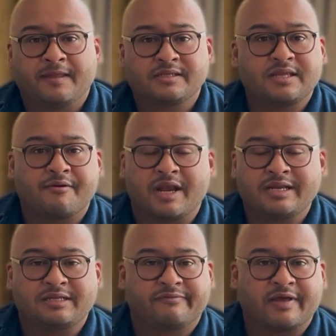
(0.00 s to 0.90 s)
is there
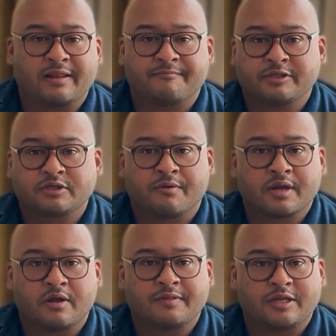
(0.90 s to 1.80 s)
any developments
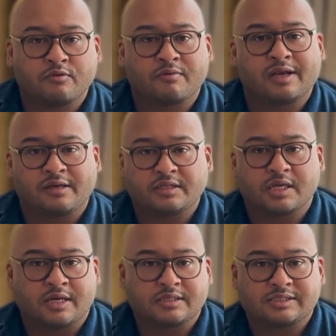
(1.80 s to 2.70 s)
going on that you really need
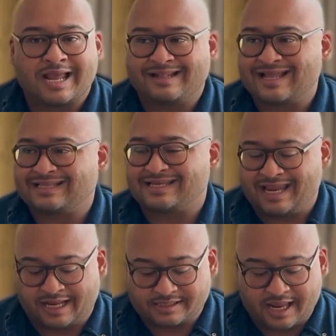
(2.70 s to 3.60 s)
to understand? That's
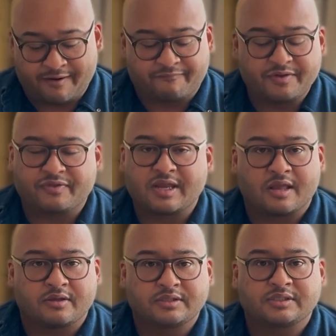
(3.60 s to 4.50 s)
it. Everything
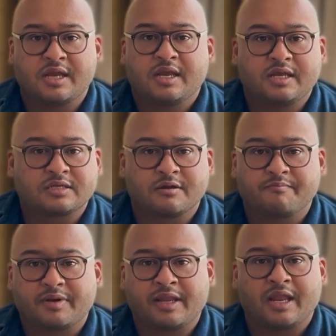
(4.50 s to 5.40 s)
else is
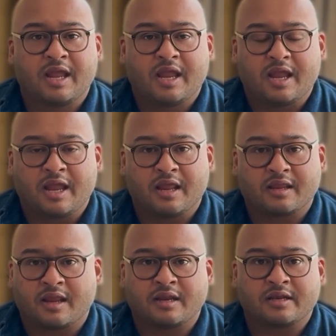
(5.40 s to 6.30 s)
completely
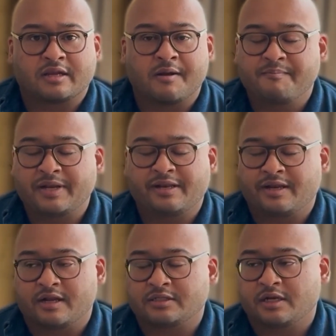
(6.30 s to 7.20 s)

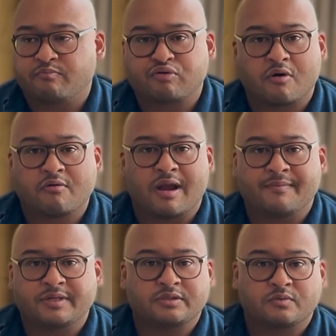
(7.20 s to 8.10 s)
and utterly
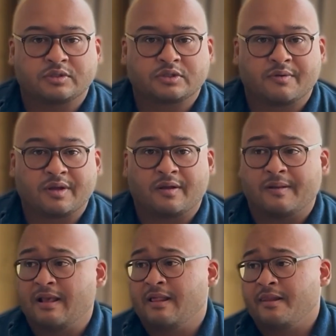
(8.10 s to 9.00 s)
programmed into what's going
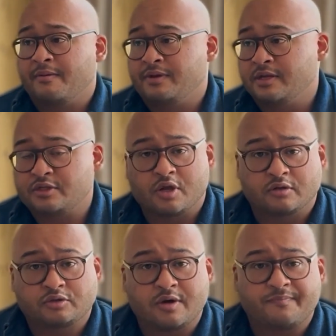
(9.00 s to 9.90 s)
on. The
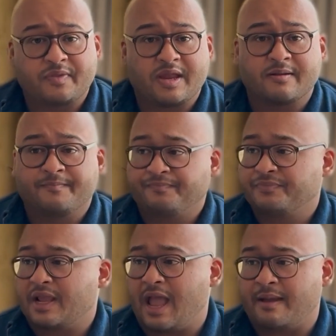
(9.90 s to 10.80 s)
Donald Trump thing,
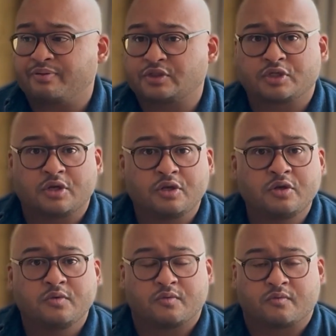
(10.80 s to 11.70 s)

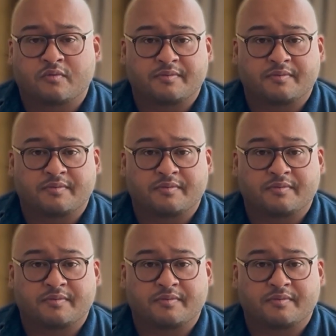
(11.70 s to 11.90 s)
absolute